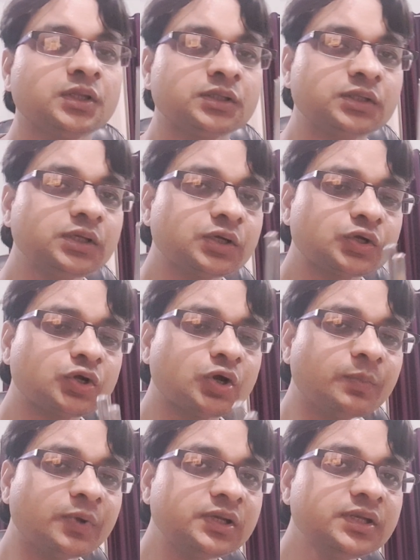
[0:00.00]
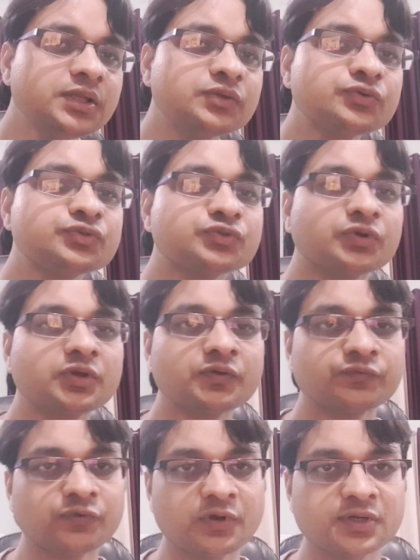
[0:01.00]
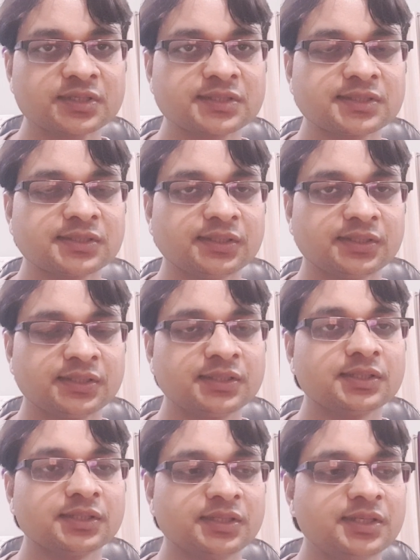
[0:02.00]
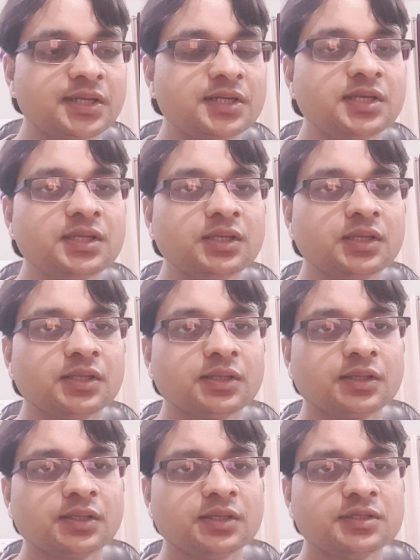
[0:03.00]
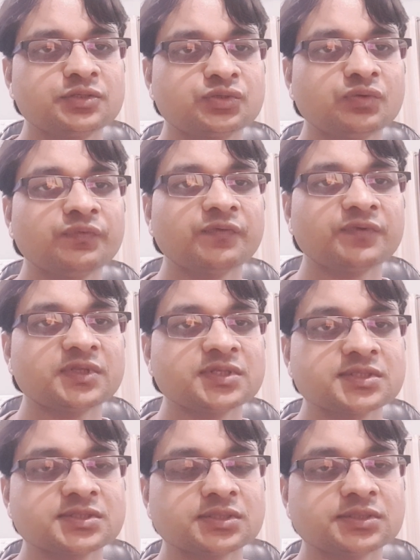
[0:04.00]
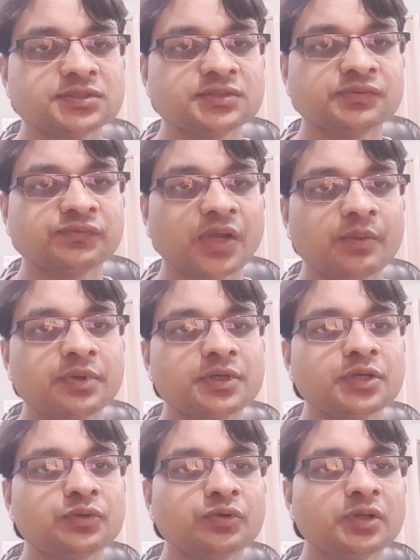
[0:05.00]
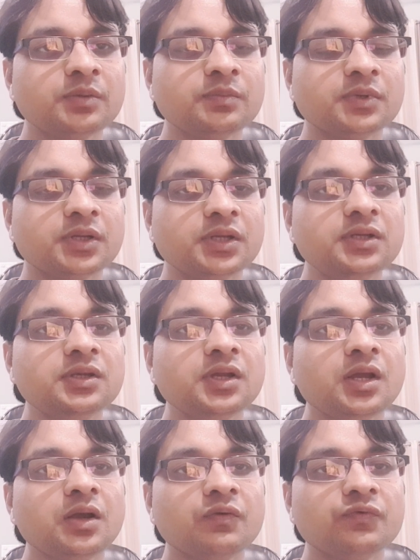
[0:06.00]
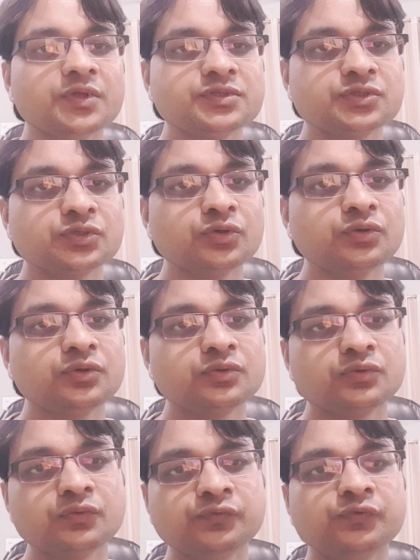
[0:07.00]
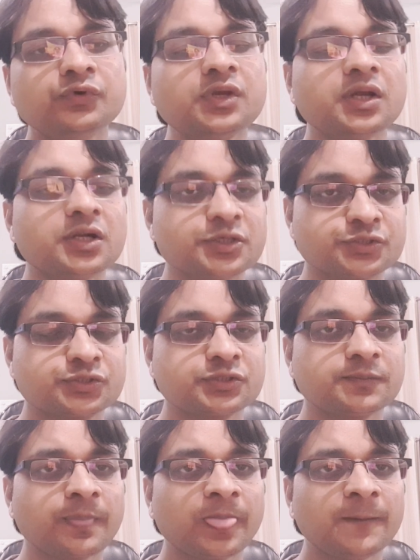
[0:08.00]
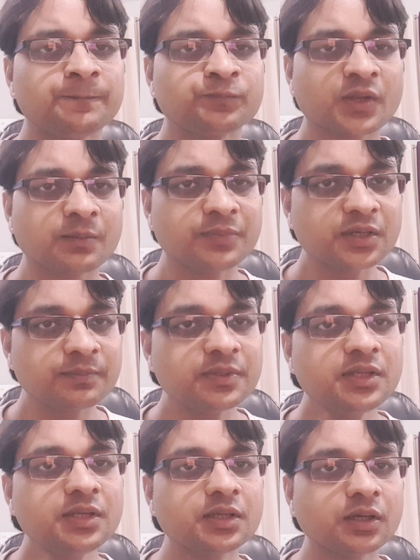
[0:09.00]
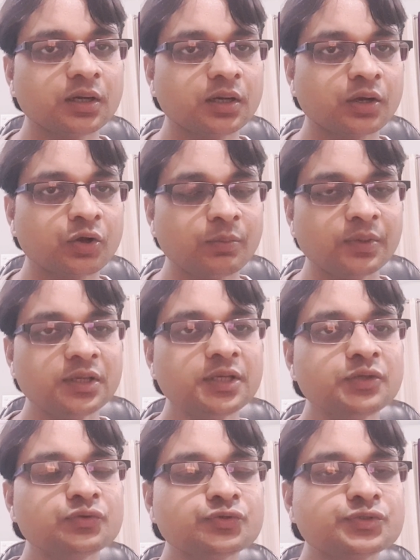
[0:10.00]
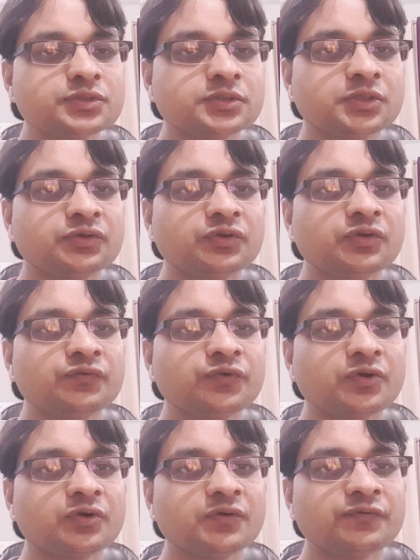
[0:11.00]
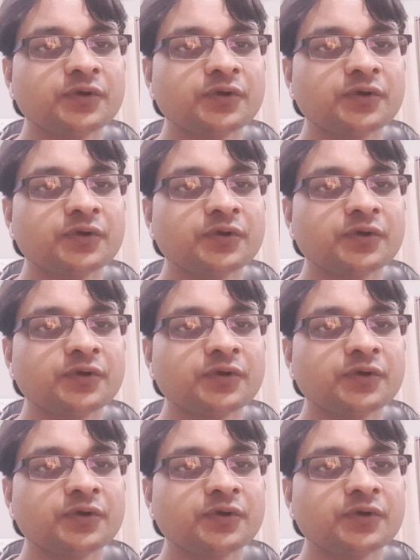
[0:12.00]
The commonly used tuning fork in ENT is 256 Hz, 512 and 1024 Hz. But we commonly use the tuning fork of